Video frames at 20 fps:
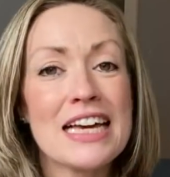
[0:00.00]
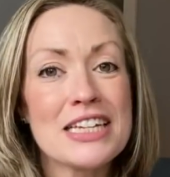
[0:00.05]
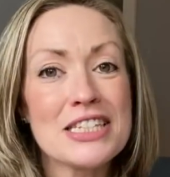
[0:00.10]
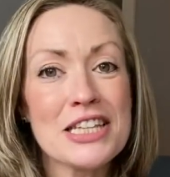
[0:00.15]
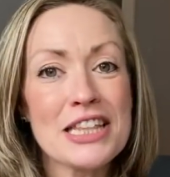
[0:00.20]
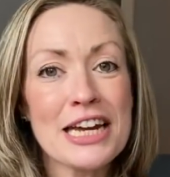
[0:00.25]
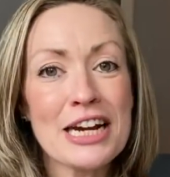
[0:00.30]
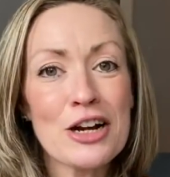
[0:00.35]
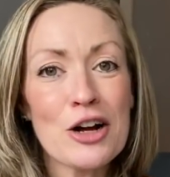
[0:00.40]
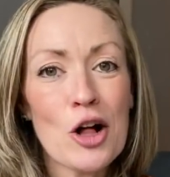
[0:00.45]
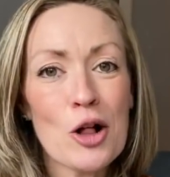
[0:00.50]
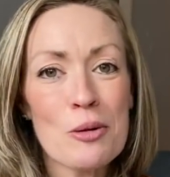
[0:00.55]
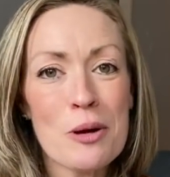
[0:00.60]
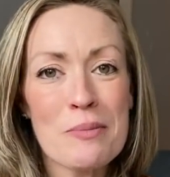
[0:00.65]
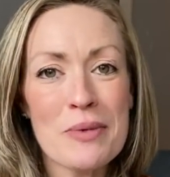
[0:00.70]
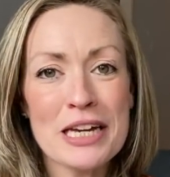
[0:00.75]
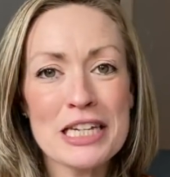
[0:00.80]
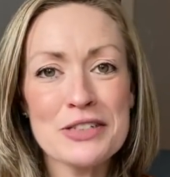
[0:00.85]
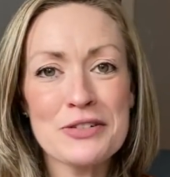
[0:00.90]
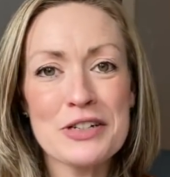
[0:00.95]
So there are all my
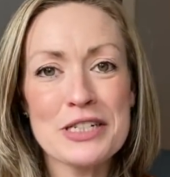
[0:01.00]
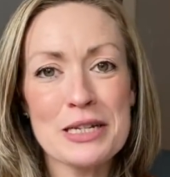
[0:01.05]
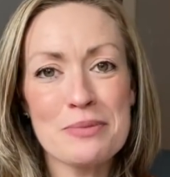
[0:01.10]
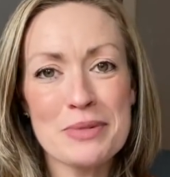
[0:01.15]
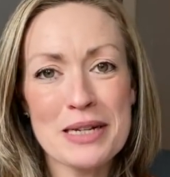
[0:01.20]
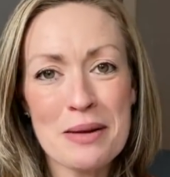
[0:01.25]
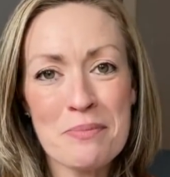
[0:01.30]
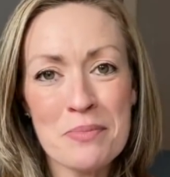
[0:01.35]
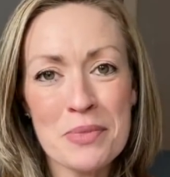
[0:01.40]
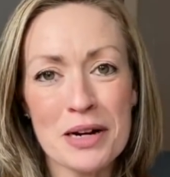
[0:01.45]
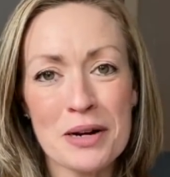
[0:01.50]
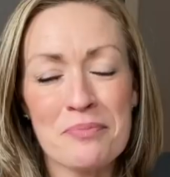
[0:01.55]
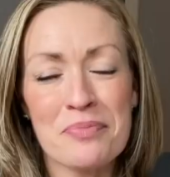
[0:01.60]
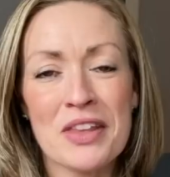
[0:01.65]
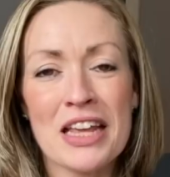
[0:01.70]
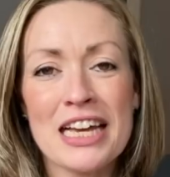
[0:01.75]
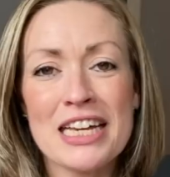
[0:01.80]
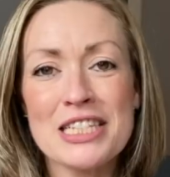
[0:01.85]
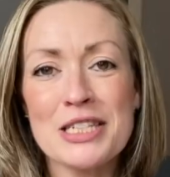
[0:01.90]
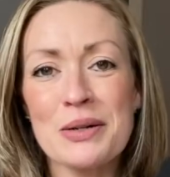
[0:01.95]
makes for September.
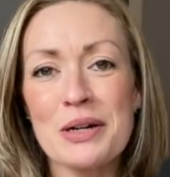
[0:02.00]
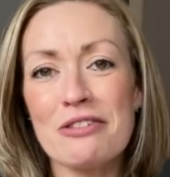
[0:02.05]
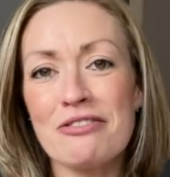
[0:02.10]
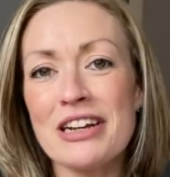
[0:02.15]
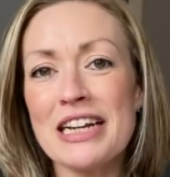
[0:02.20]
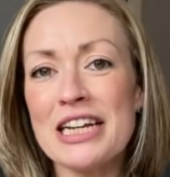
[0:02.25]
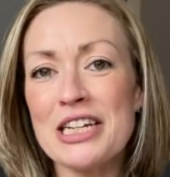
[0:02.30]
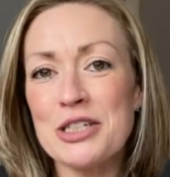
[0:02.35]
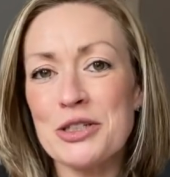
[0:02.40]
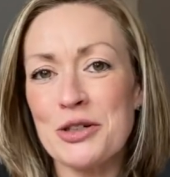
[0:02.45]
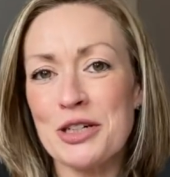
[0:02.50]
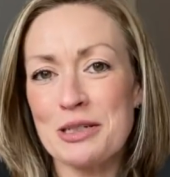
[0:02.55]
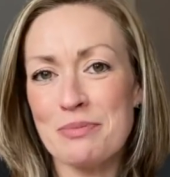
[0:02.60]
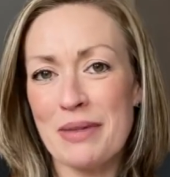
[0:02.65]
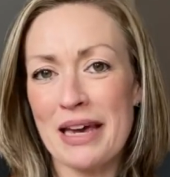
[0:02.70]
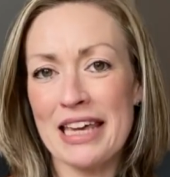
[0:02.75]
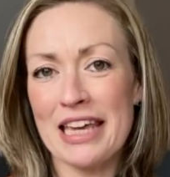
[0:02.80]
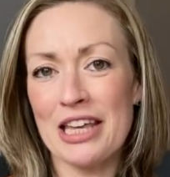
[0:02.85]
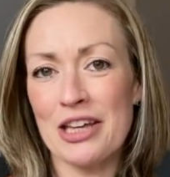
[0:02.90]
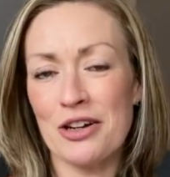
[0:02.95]
So I really enjoyed
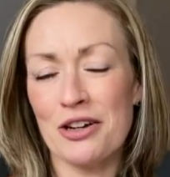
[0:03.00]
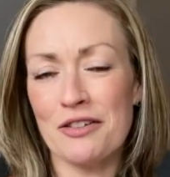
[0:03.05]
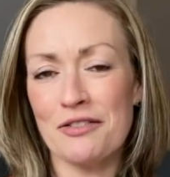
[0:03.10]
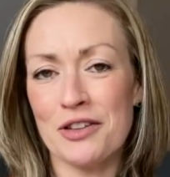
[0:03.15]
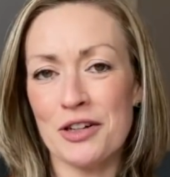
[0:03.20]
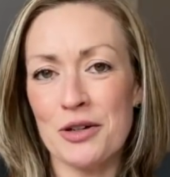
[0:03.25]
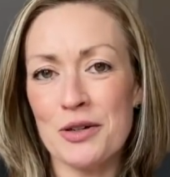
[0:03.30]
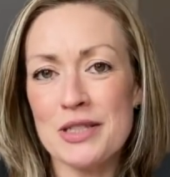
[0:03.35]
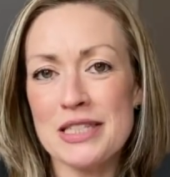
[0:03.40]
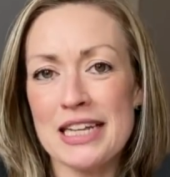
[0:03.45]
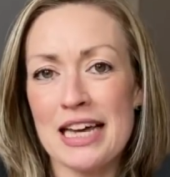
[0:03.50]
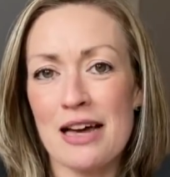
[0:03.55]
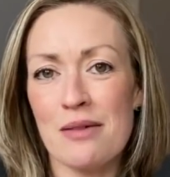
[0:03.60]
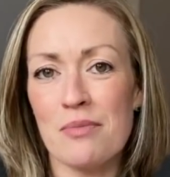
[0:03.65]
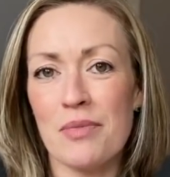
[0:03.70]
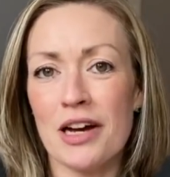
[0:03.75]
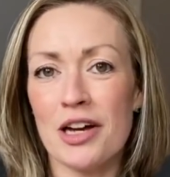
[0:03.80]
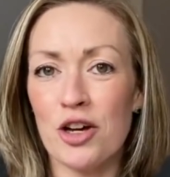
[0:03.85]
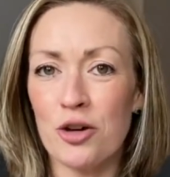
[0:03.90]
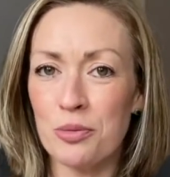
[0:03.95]
making all of those.
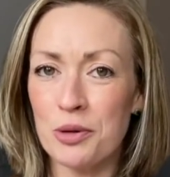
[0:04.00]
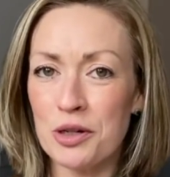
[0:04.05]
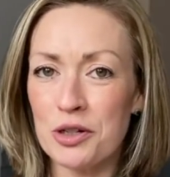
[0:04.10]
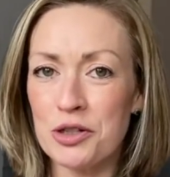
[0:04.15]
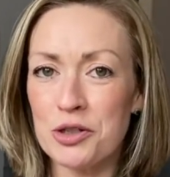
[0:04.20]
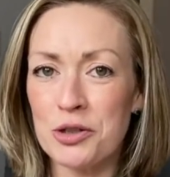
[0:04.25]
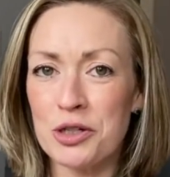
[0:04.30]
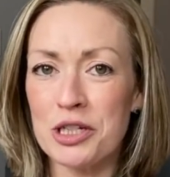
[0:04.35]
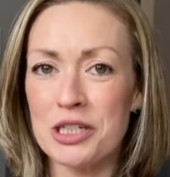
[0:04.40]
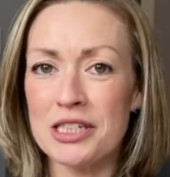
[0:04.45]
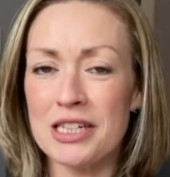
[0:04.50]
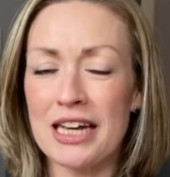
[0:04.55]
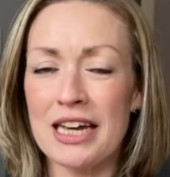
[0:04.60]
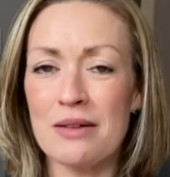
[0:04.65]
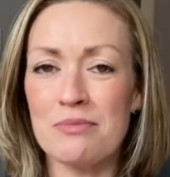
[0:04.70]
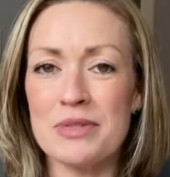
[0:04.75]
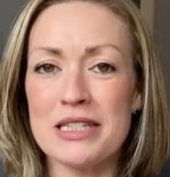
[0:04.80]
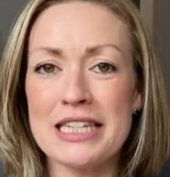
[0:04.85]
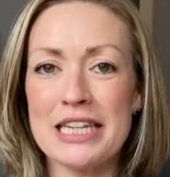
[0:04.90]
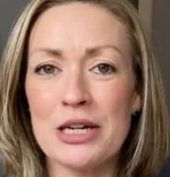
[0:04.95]
I hope you enjoyed
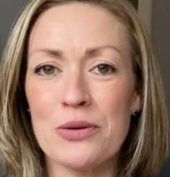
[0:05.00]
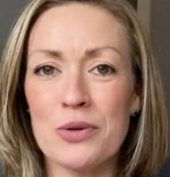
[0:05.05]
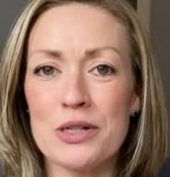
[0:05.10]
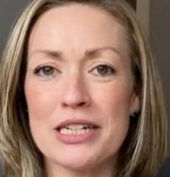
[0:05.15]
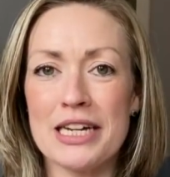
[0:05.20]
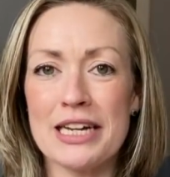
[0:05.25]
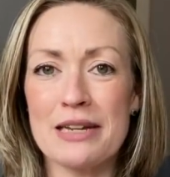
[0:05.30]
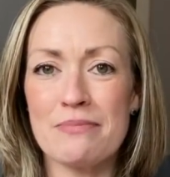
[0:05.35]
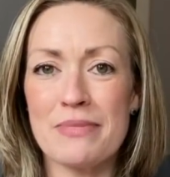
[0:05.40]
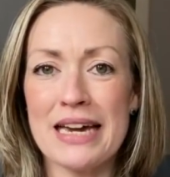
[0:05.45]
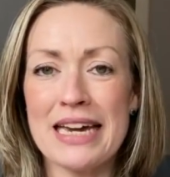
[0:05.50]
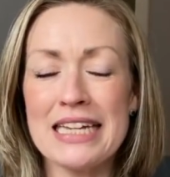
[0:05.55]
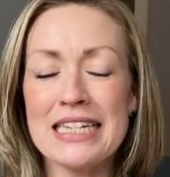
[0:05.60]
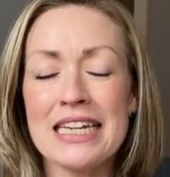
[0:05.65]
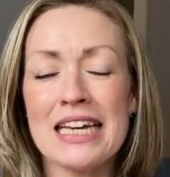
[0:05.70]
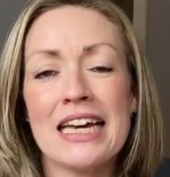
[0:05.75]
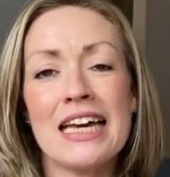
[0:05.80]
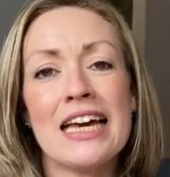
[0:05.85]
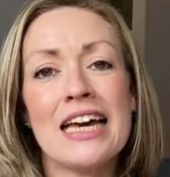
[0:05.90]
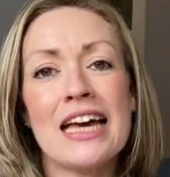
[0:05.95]
seeing what I had made.